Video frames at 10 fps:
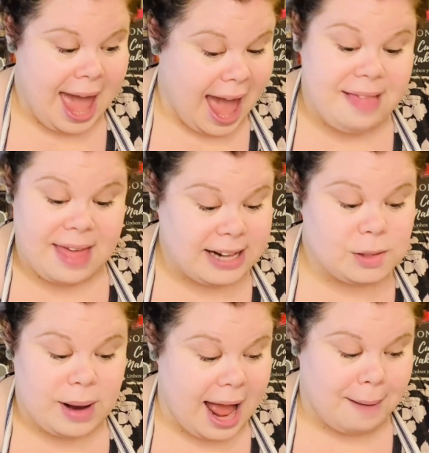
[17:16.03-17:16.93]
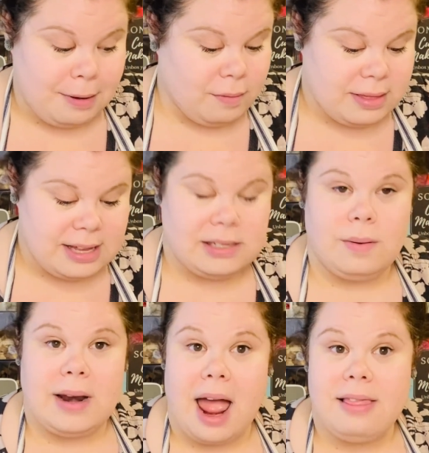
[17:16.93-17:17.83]
And that's what happened with this
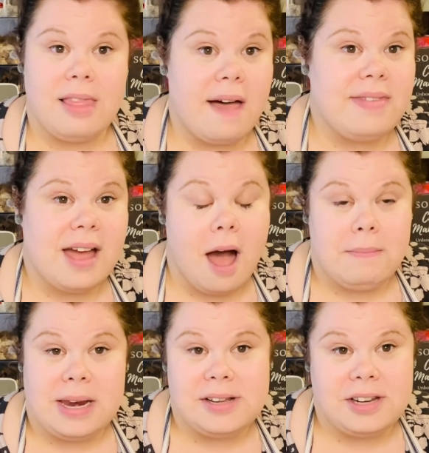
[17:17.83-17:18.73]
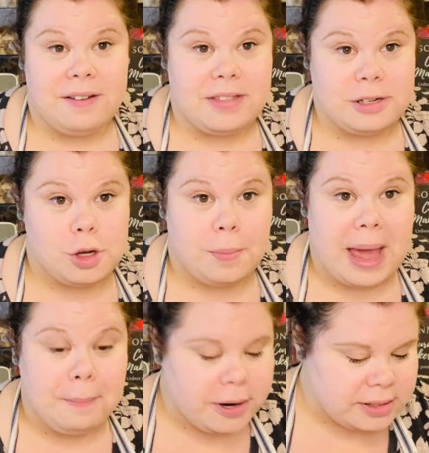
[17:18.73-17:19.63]
one. I love the combination of the two
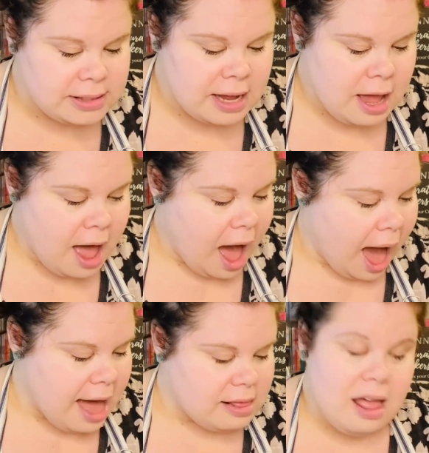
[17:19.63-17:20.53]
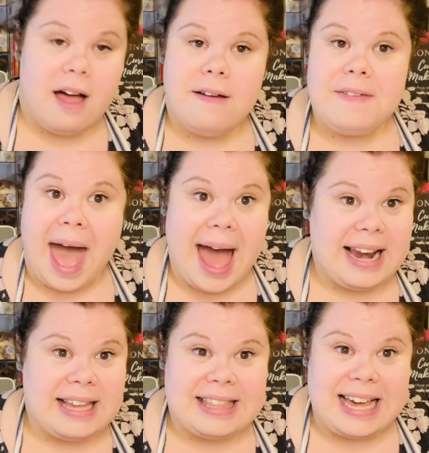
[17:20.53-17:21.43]
papers. I love
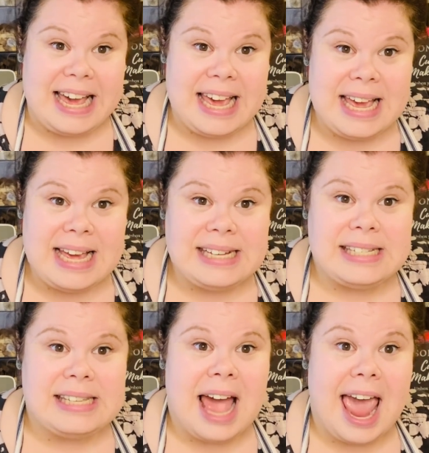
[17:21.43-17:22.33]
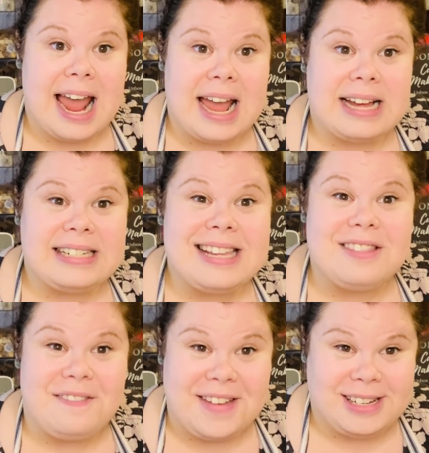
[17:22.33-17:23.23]
adding the keys and
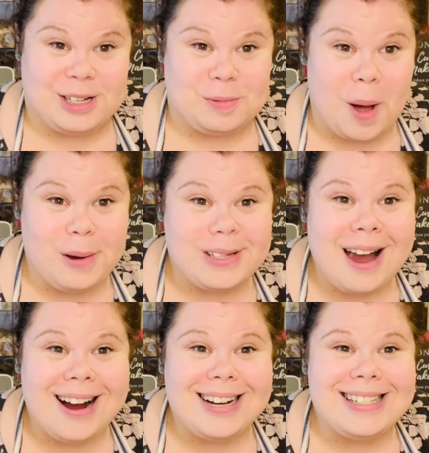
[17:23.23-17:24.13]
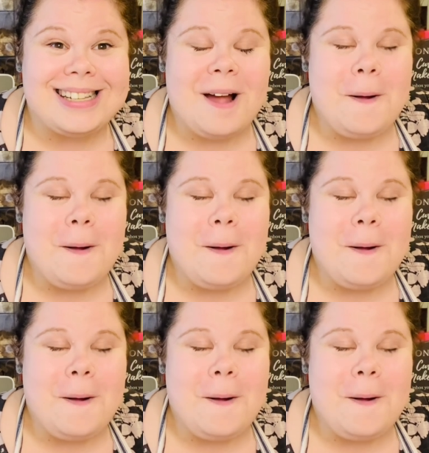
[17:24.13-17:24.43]
the vintage postcards.